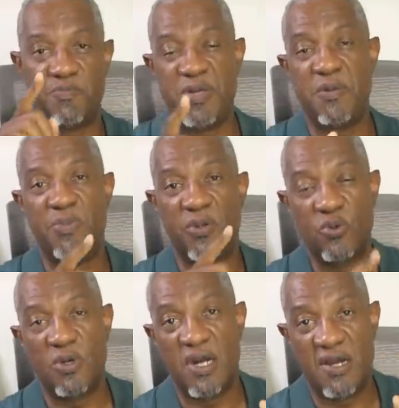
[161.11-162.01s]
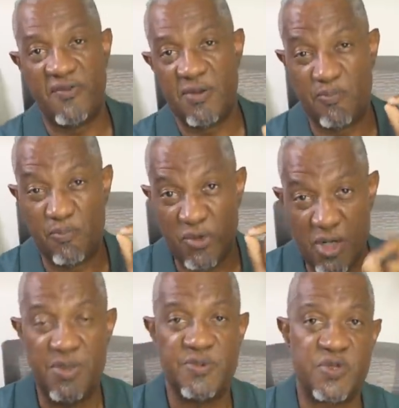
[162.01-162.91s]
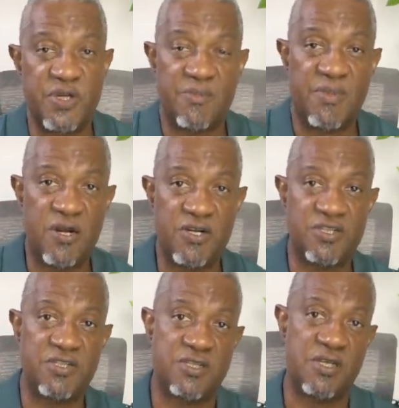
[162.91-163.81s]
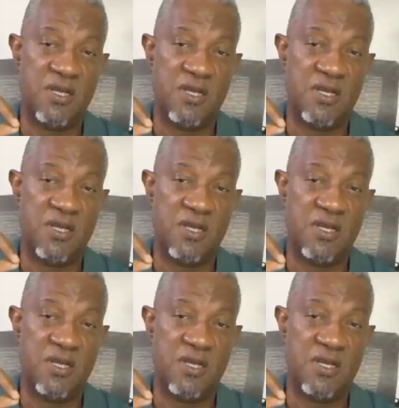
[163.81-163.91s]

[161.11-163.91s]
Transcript: People who are having problems with their marriages,